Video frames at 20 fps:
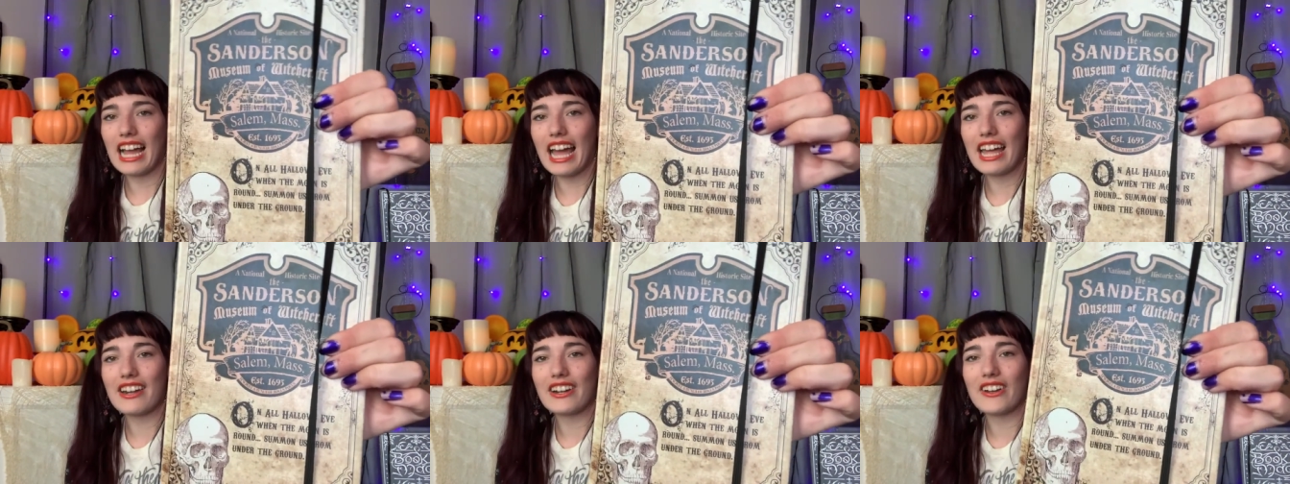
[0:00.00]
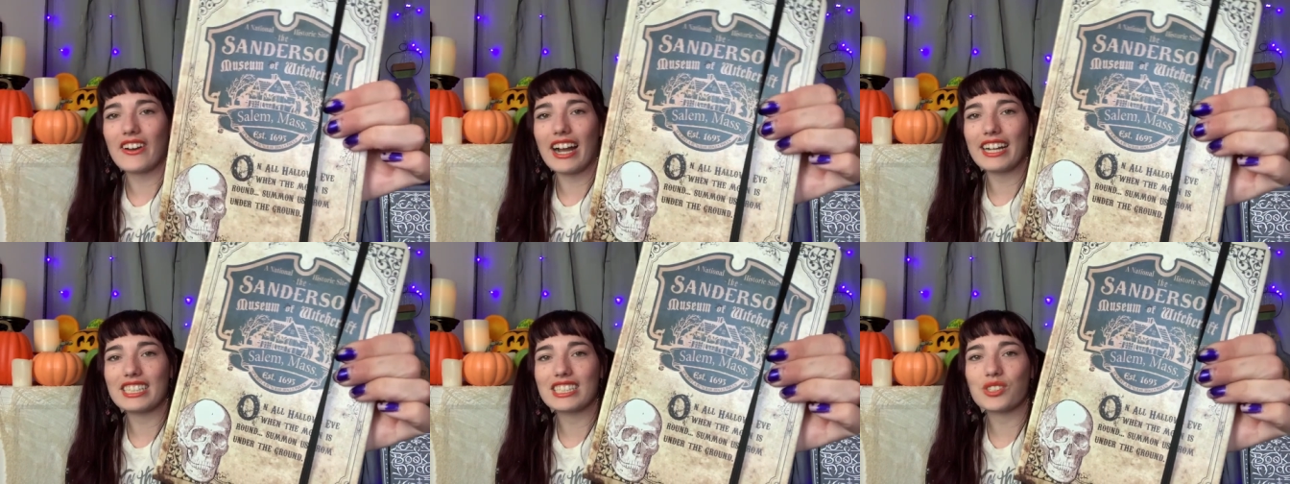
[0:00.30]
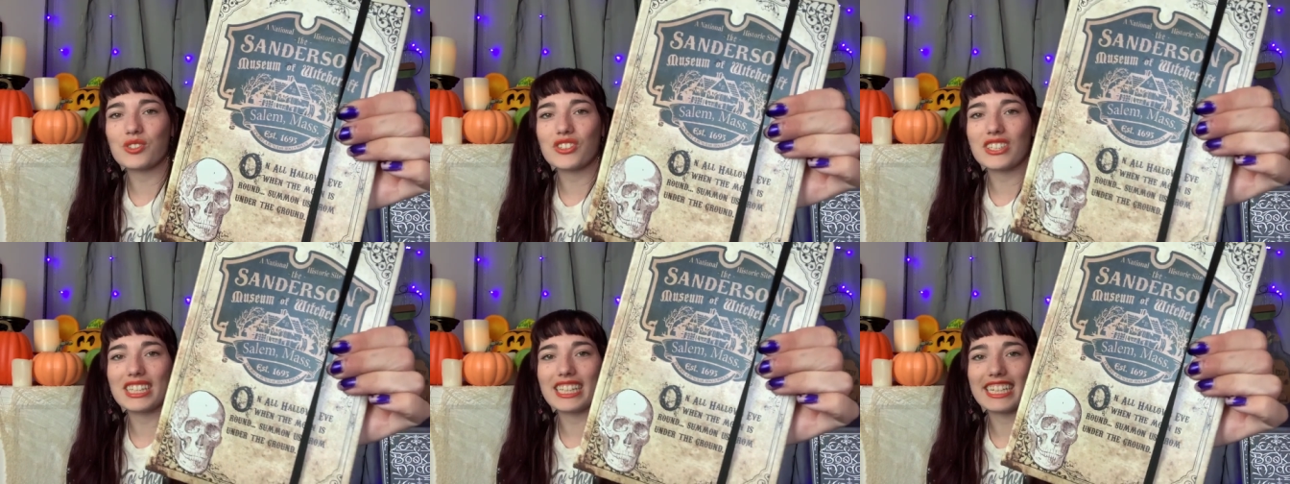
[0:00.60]
I don't know. I
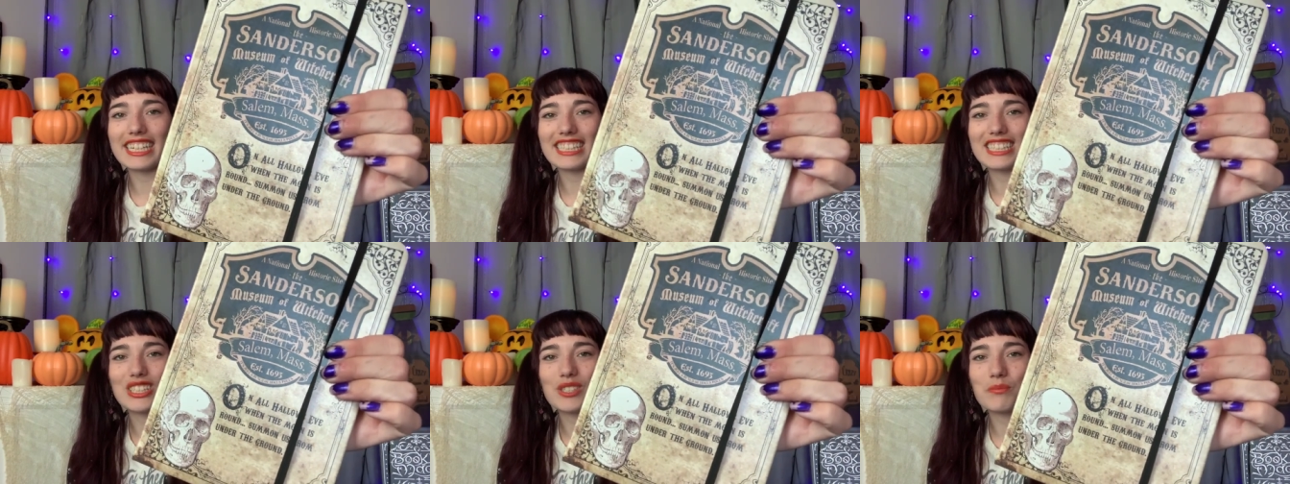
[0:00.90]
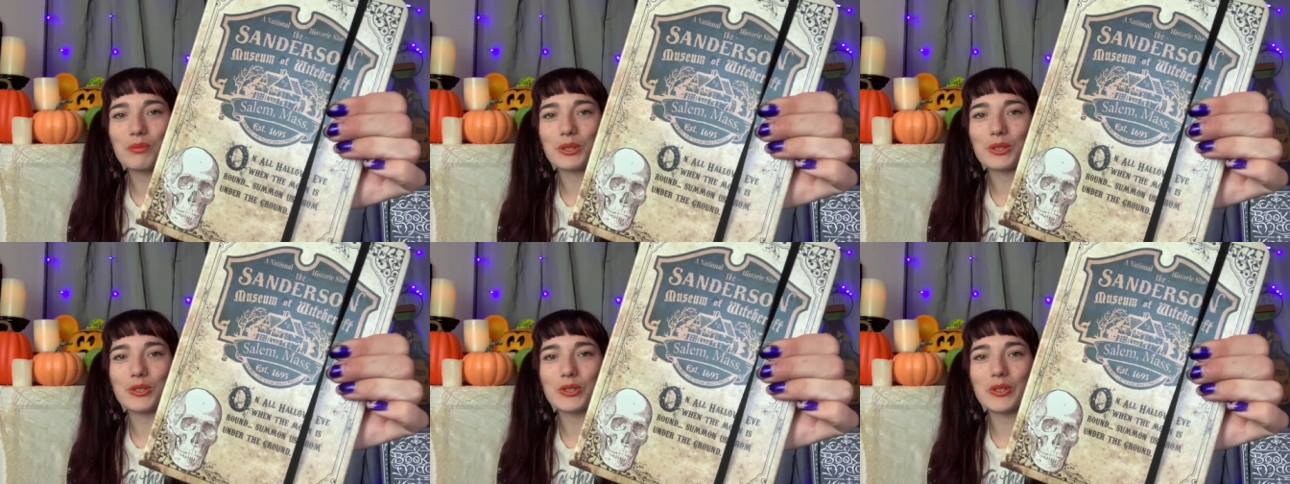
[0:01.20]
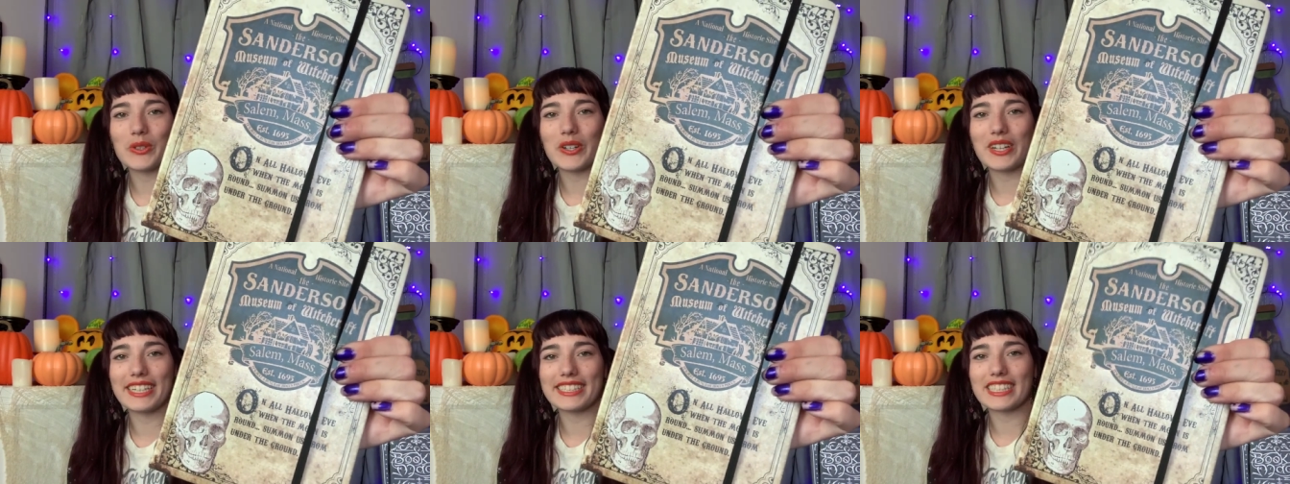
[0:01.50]
just really think it's super
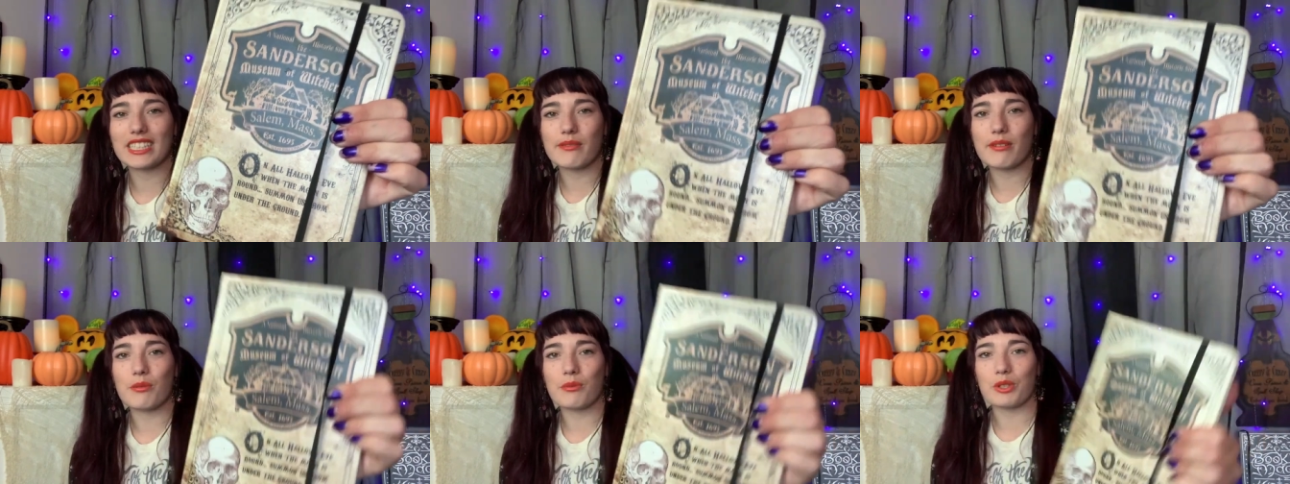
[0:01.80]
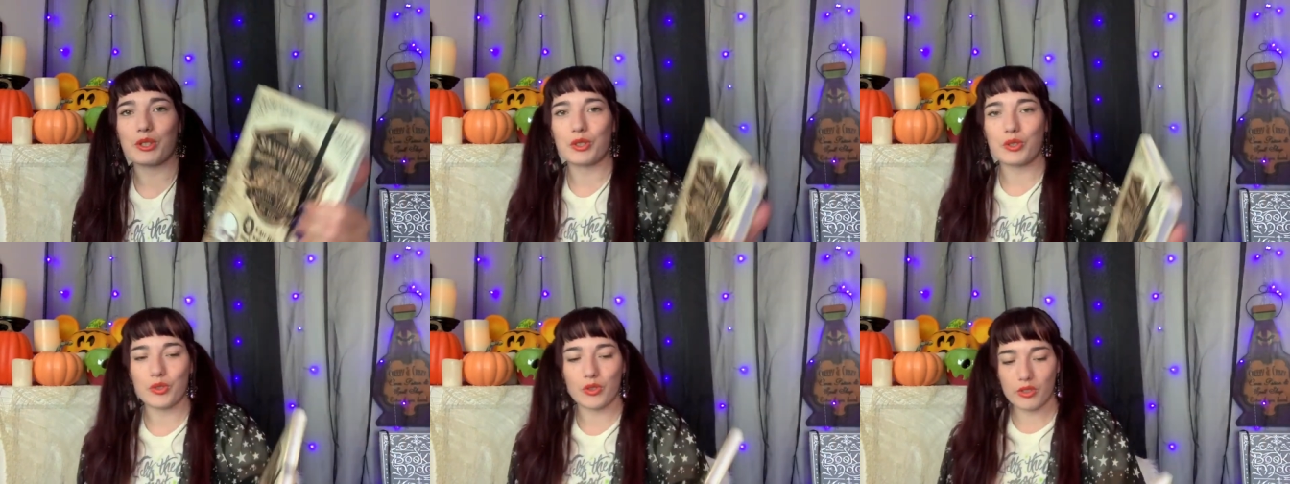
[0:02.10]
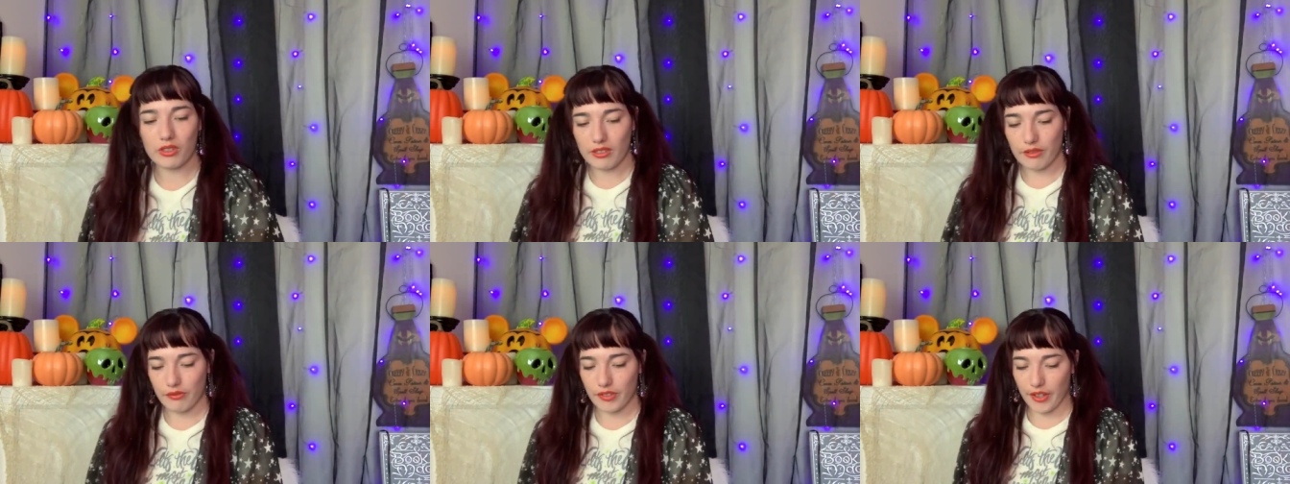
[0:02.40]
cool, and it's gonna be really
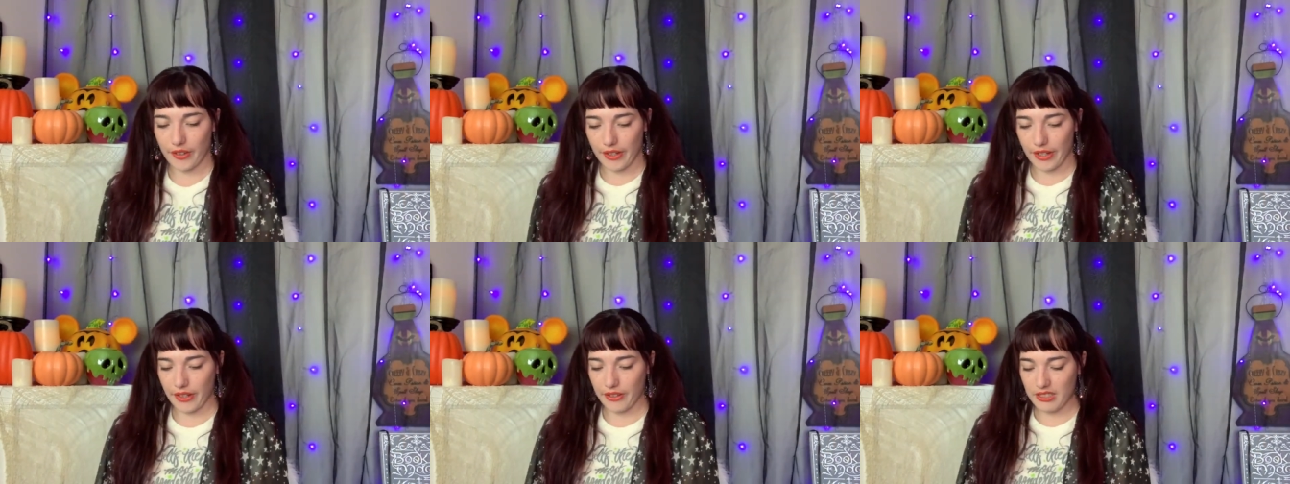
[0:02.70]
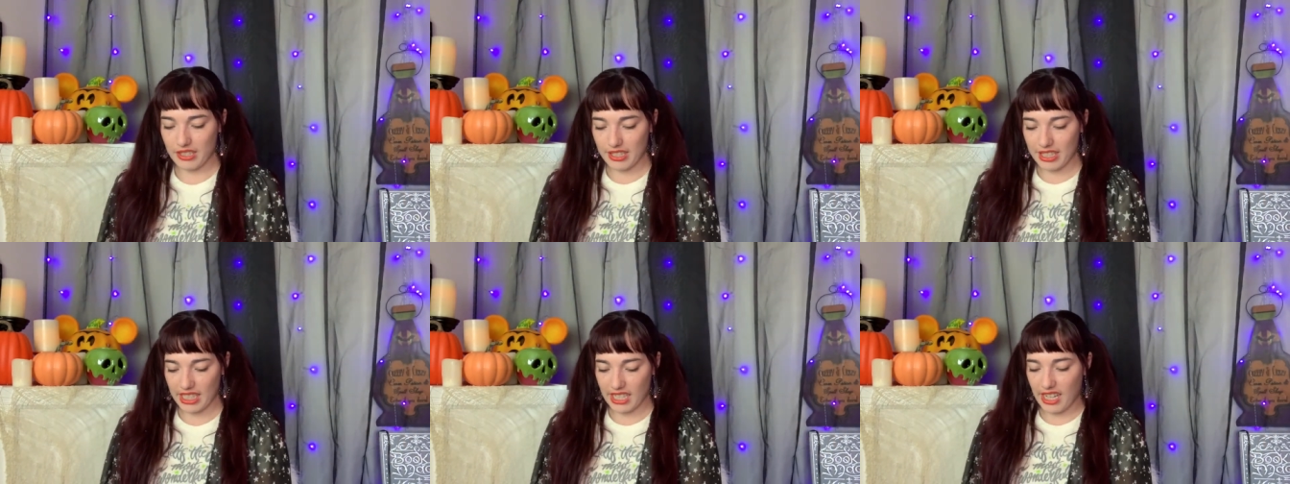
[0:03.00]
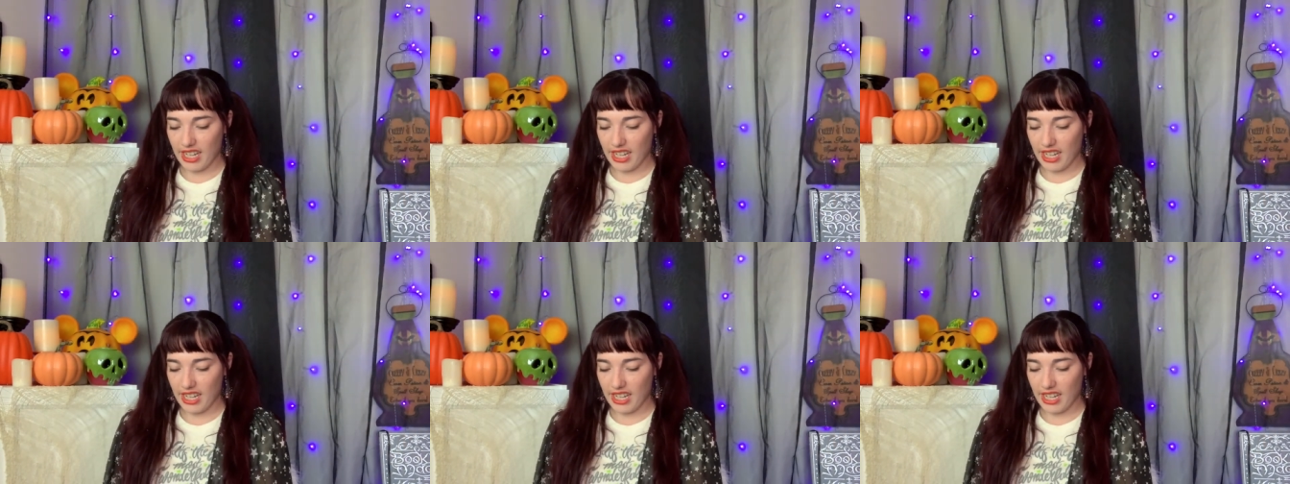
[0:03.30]
cool in photos.